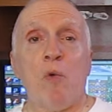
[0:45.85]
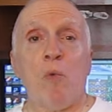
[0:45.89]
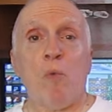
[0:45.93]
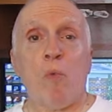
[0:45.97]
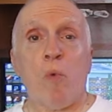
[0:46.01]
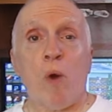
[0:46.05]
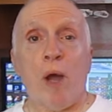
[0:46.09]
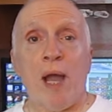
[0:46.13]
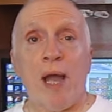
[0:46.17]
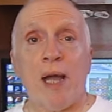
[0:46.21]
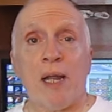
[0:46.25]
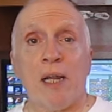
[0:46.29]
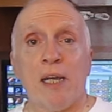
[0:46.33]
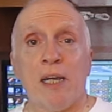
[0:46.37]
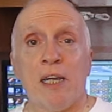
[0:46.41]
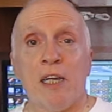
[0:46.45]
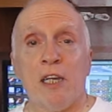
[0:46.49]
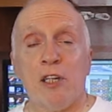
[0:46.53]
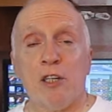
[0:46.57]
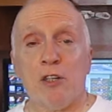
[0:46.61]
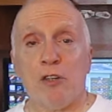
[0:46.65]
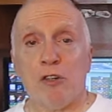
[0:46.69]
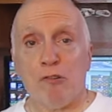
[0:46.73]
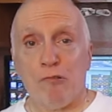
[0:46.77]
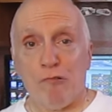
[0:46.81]

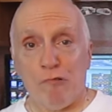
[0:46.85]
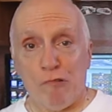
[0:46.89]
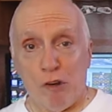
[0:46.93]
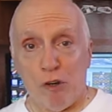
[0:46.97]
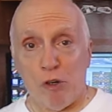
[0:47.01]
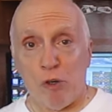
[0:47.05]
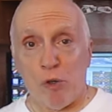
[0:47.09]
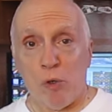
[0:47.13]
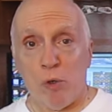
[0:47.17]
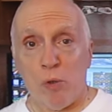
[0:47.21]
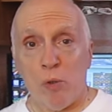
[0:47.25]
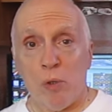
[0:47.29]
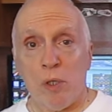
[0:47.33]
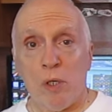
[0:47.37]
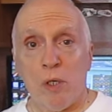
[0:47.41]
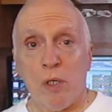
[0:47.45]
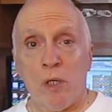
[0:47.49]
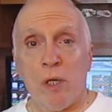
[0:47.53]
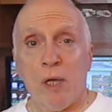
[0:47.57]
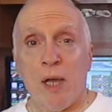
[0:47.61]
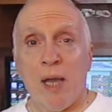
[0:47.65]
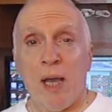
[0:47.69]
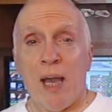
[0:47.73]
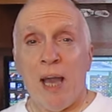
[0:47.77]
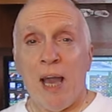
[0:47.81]
whaling crew
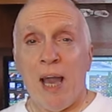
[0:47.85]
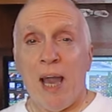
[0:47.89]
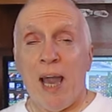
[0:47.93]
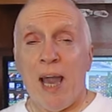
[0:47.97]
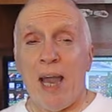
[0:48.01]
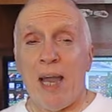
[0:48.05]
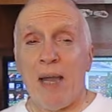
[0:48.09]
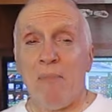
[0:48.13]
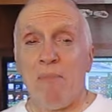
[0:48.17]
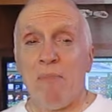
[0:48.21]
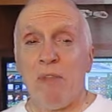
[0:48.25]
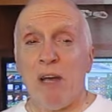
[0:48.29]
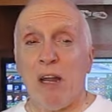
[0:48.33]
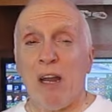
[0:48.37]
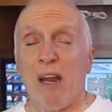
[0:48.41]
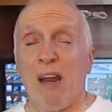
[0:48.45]
aimed a